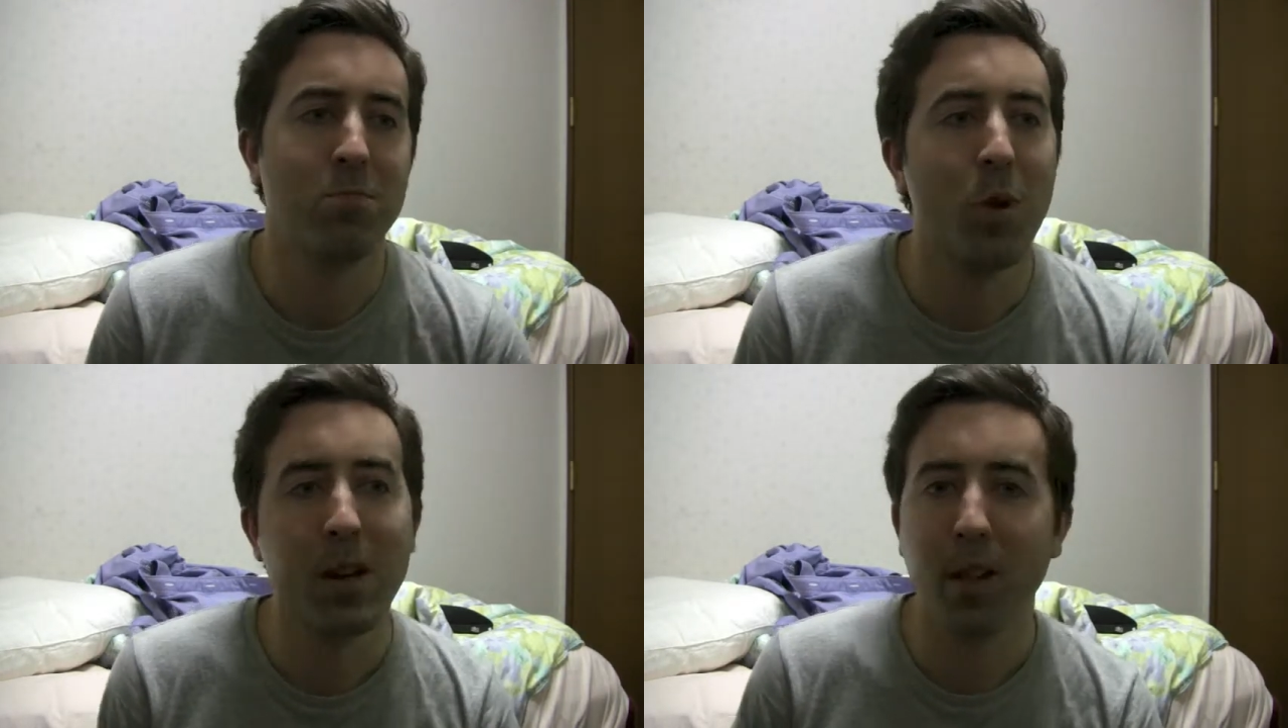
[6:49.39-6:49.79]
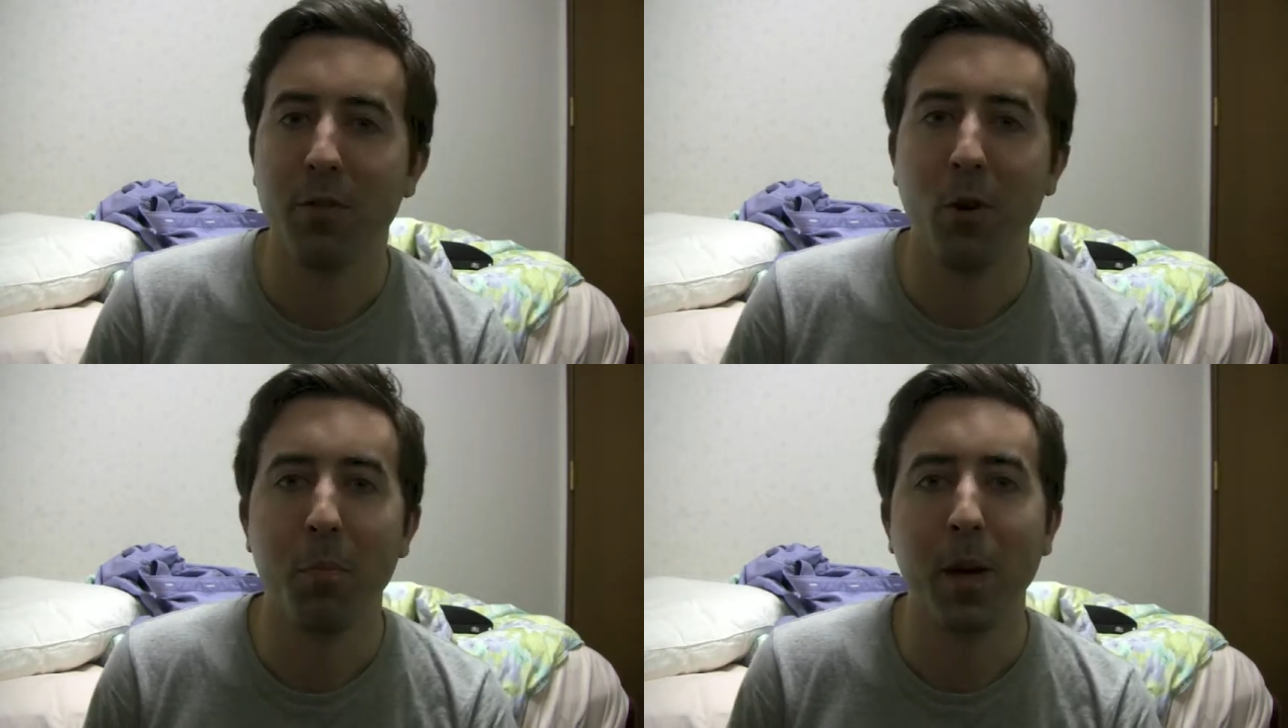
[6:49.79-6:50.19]
why not
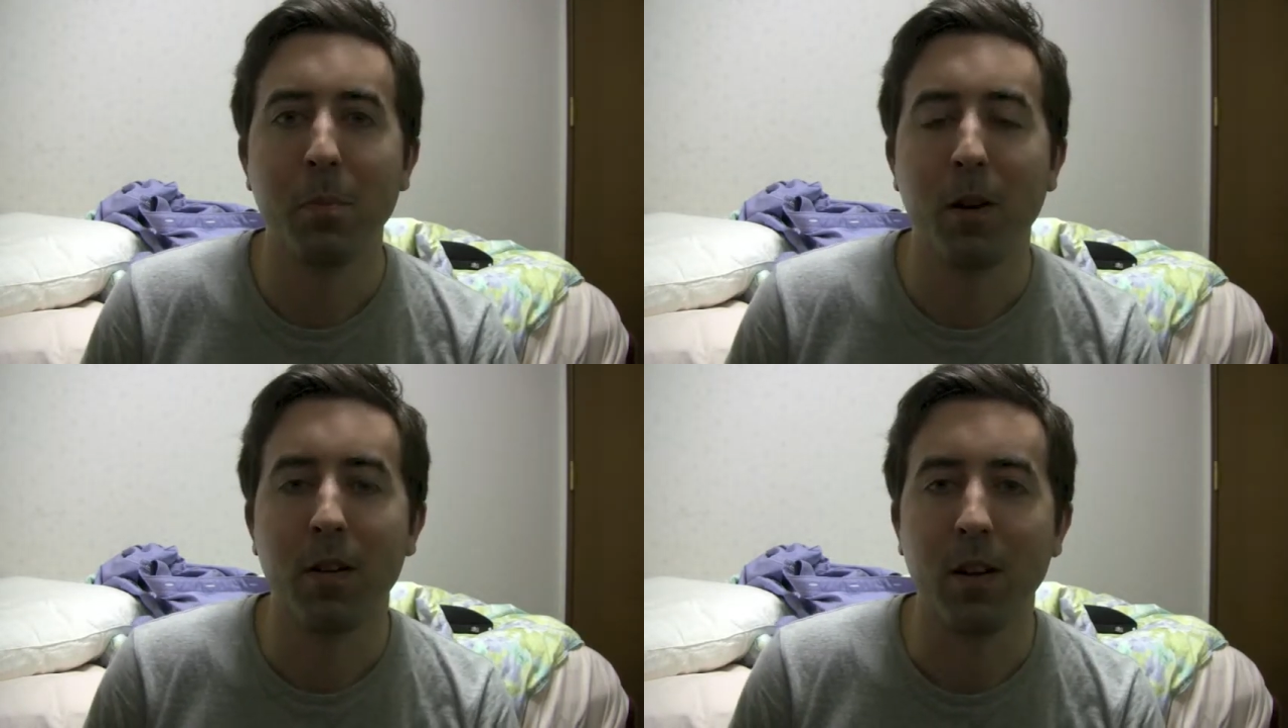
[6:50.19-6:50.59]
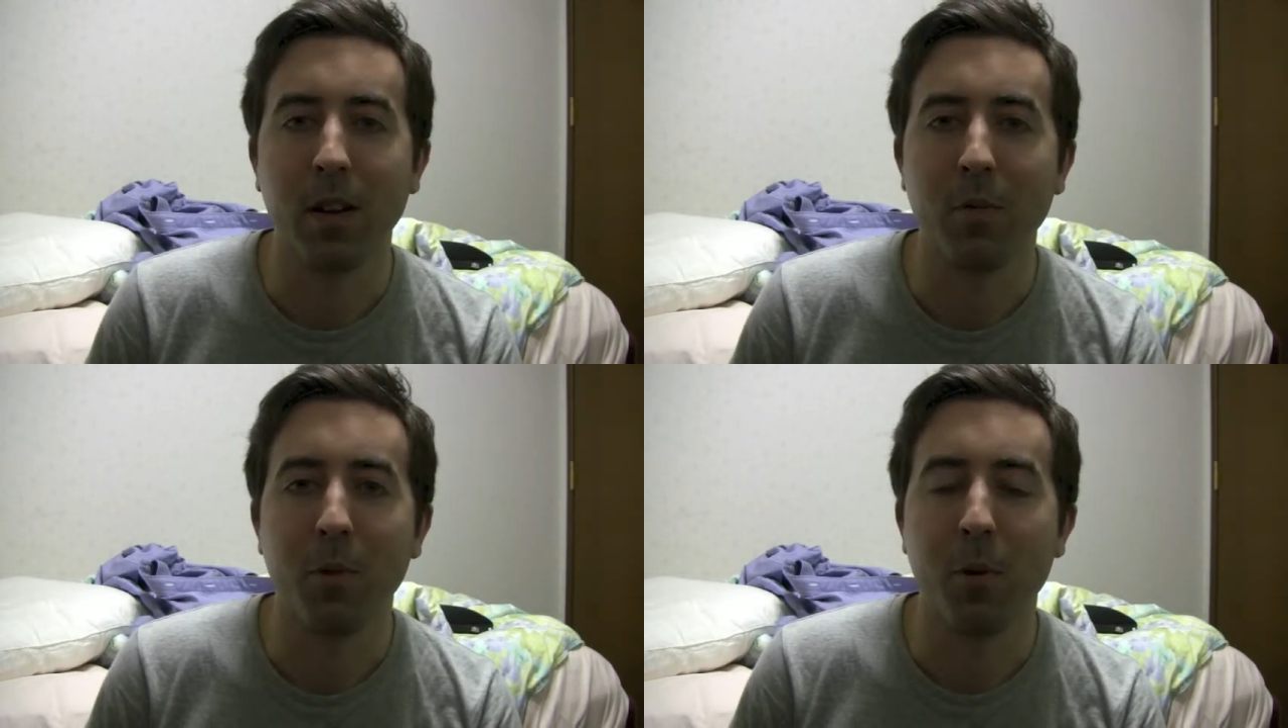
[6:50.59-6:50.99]
throw a big
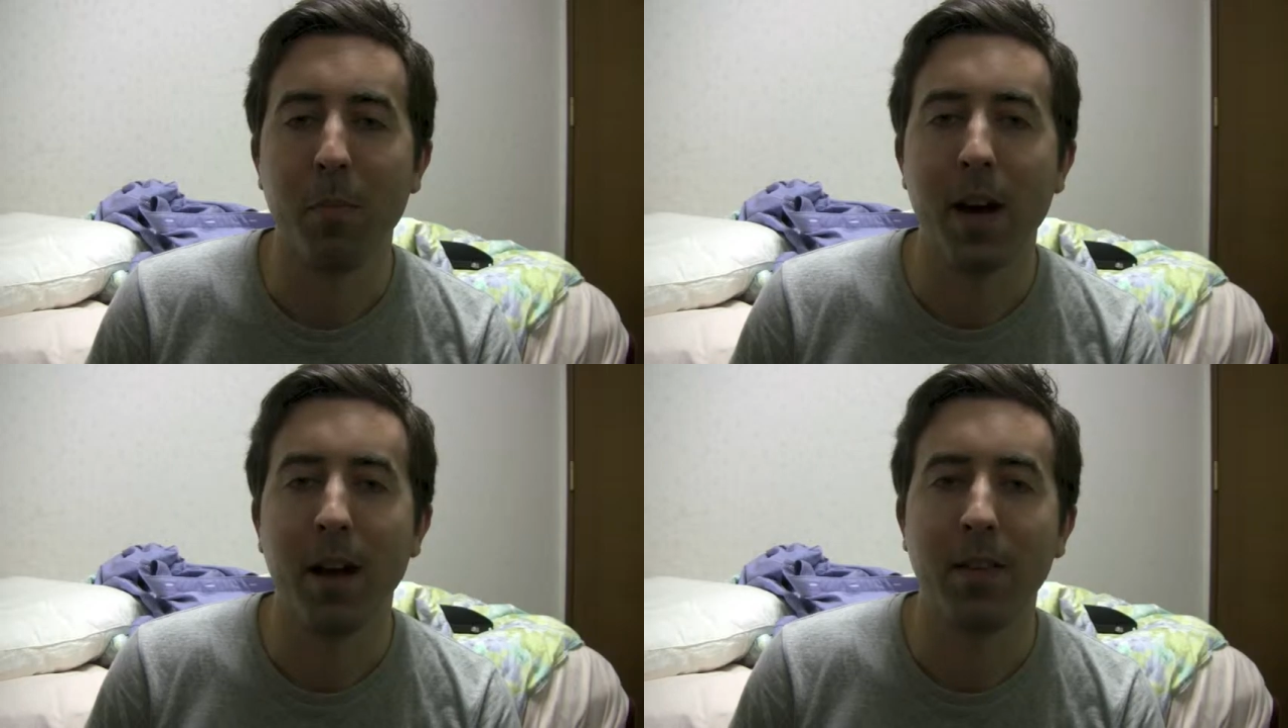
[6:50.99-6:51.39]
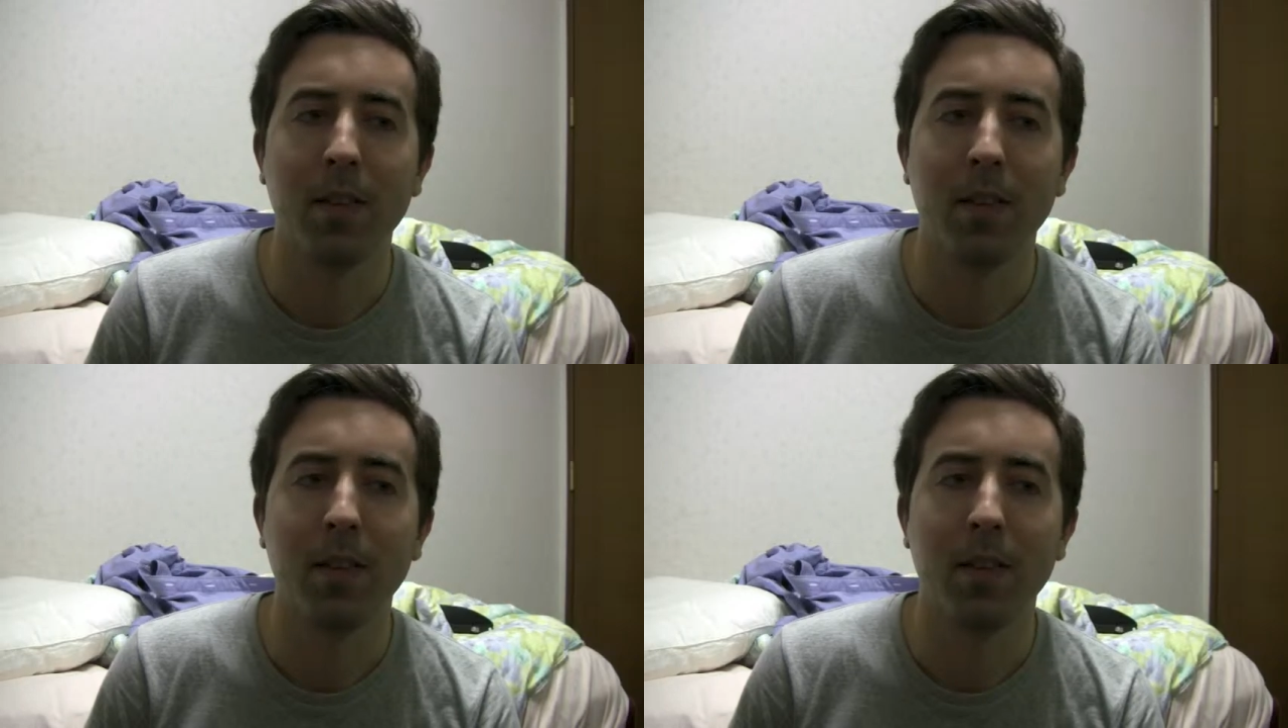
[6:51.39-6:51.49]
party when we're back